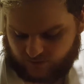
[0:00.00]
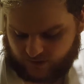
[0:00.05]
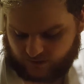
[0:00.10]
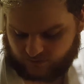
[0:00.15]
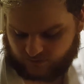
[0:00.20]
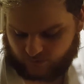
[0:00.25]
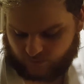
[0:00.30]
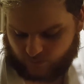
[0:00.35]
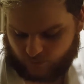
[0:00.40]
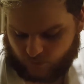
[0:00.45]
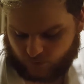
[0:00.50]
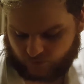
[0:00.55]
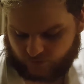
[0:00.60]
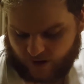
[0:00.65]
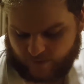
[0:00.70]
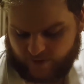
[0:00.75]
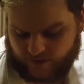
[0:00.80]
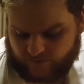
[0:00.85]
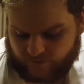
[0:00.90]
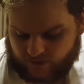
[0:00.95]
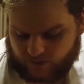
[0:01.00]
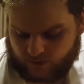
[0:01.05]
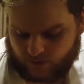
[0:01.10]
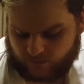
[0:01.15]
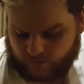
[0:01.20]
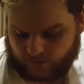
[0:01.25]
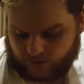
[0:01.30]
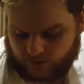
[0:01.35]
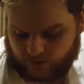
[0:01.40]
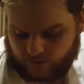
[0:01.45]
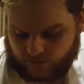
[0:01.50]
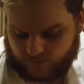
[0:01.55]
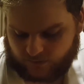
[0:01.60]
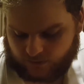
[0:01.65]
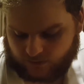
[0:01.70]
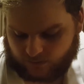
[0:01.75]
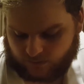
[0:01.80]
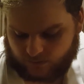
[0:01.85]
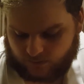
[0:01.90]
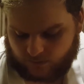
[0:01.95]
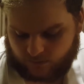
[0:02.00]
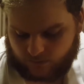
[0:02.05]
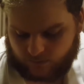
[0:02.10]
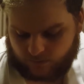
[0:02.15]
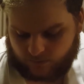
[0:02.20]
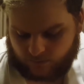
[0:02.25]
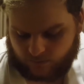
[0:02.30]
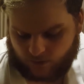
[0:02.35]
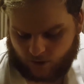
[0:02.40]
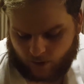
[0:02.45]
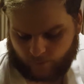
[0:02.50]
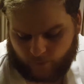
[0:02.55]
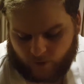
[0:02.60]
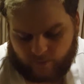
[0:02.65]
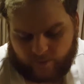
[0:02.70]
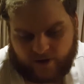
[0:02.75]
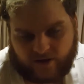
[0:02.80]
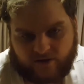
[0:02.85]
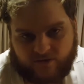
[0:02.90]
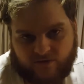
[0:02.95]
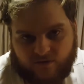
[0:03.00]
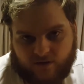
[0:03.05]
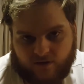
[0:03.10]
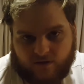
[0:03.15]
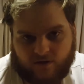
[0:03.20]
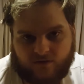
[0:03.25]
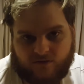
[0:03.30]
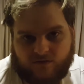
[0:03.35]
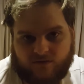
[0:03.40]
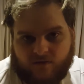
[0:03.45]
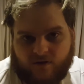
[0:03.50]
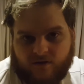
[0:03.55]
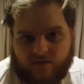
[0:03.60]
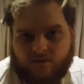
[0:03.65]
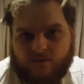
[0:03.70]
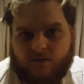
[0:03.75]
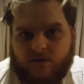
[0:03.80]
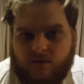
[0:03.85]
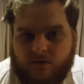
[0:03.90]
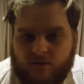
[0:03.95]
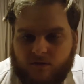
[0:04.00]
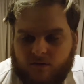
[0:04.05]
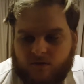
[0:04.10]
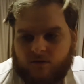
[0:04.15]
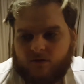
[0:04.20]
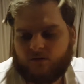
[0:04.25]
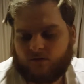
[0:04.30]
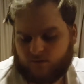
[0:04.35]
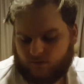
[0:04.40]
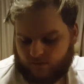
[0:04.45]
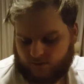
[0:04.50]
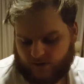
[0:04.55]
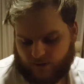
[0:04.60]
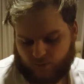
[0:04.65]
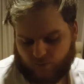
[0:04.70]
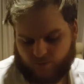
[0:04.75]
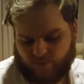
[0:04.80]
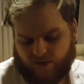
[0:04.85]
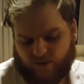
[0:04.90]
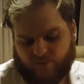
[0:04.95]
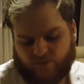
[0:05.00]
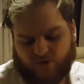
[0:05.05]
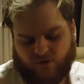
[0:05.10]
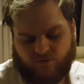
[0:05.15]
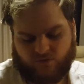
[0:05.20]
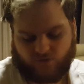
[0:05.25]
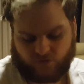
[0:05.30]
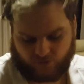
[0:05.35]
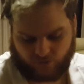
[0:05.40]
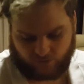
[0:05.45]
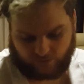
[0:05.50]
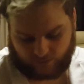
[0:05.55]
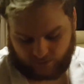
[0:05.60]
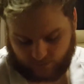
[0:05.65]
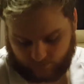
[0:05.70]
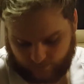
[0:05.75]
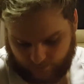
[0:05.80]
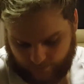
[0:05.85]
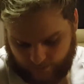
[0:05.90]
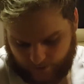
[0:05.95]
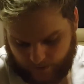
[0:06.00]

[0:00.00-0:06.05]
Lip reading: decks are more trap heavy over here than combo based, I guess. Like they wouldn't play Brilliant Fusion or anything.